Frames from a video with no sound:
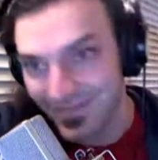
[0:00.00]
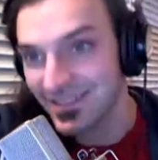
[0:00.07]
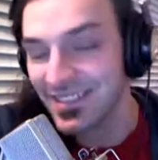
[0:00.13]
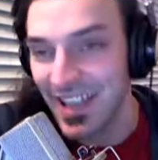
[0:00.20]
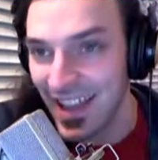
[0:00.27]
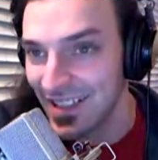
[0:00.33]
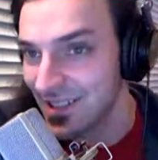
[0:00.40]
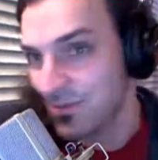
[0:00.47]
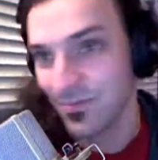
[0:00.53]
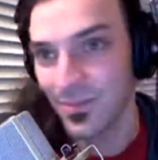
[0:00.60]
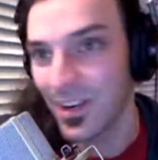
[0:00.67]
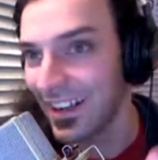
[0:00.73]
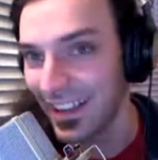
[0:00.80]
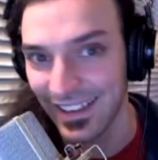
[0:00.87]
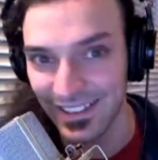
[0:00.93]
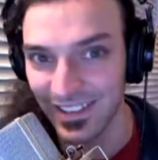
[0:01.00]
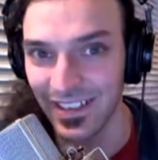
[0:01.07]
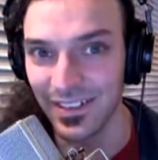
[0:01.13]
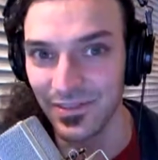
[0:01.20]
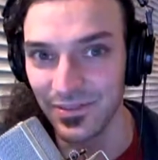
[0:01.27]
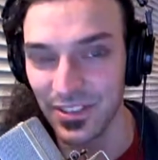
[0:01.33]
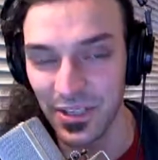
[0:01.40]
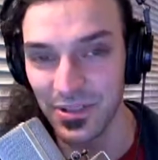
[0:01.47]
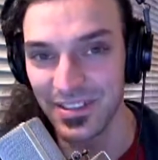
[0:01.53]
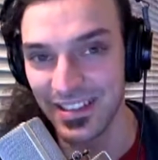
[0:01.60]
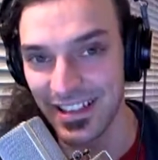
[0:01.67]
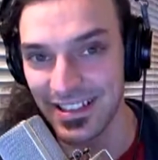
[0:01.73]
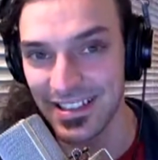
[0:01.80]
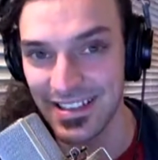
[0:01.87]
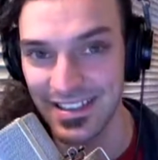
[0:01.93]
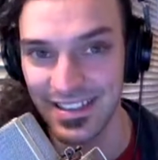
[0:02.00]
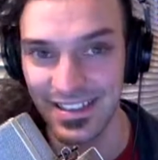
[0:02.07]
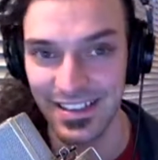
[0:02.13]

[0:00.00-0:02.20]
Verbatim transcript: that's why I love doing this.